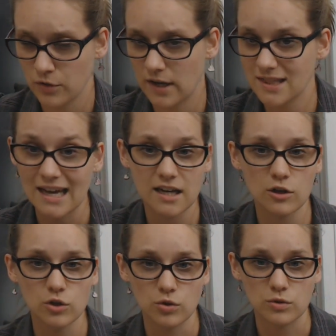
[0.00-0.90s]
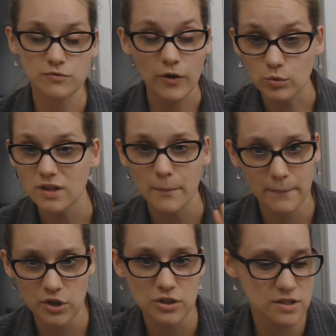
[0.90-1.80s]
All right, that includes phone
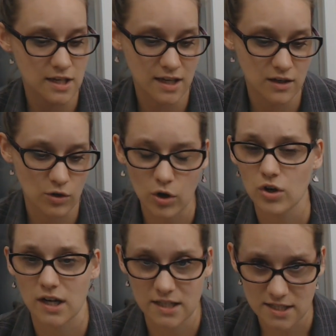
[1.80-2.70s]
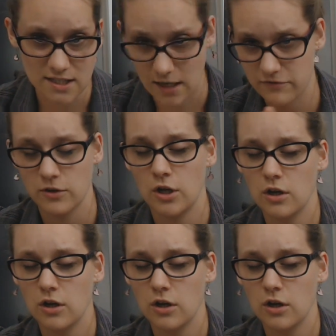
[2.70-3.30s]
numbers and all kinds of stuff.